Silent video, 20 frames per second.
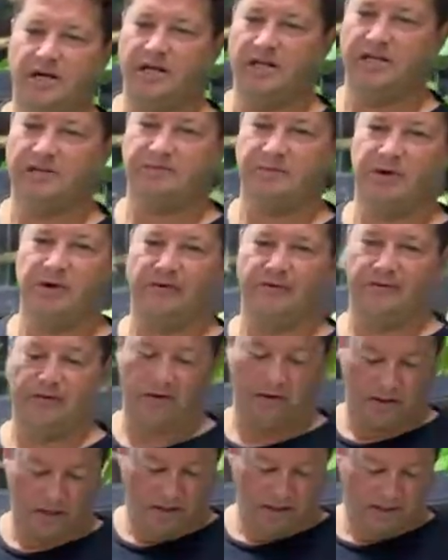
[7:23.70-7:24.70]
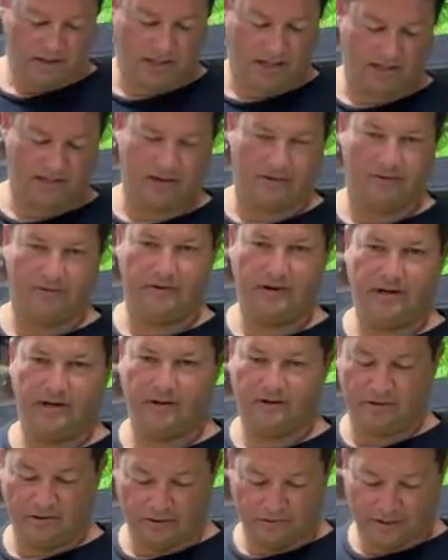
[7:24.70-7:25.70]
It's beautiful. This guy's a
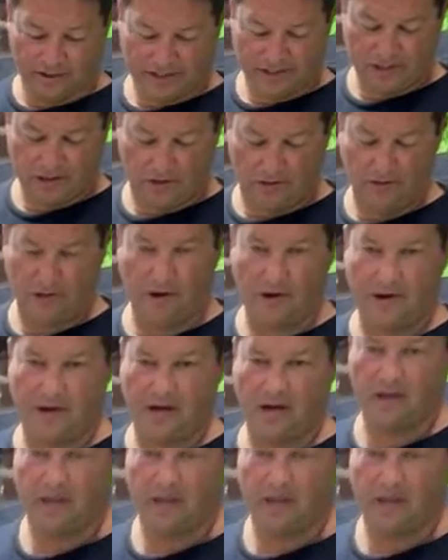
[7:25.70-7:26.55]
real wrist holder on it.